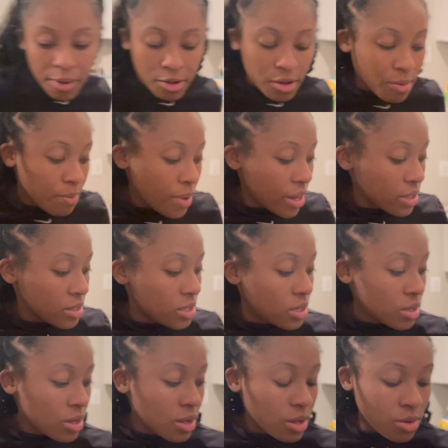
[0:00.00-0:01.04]
get back to
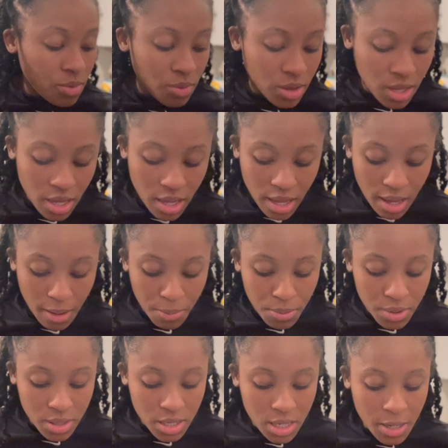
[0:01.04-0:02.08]
y'all when that
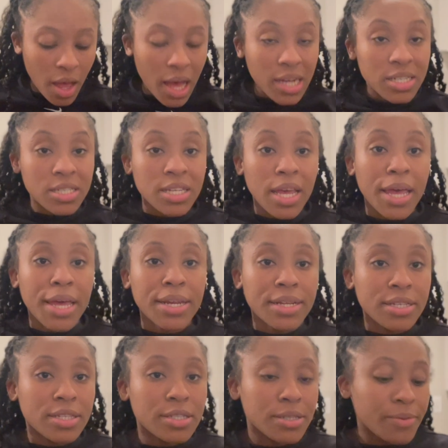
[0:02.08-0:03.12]
happens. I just
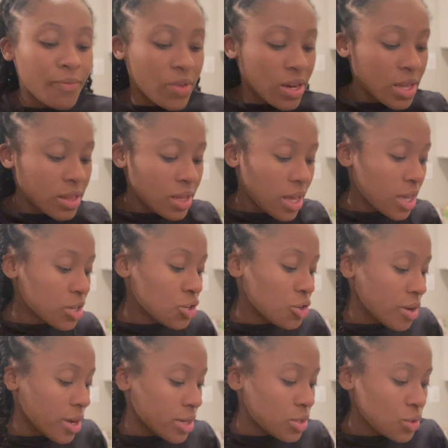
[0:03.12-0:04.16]
added some vanilla
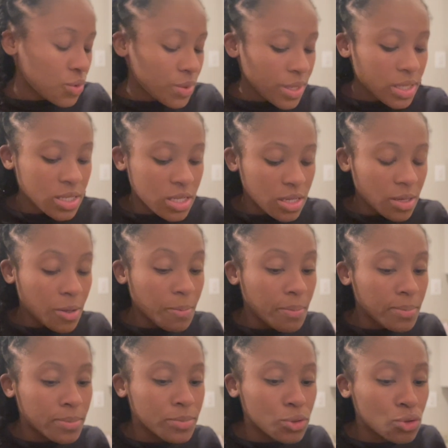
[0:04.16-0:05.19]
extract to it and some
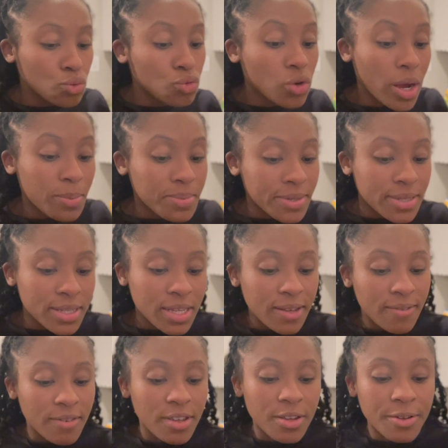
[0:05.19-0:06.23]
2 drops of
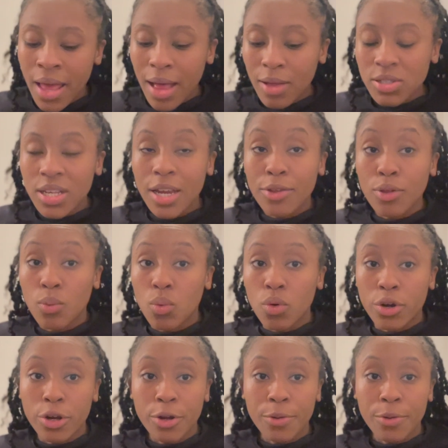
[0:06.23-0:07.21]
stevia outside of the water.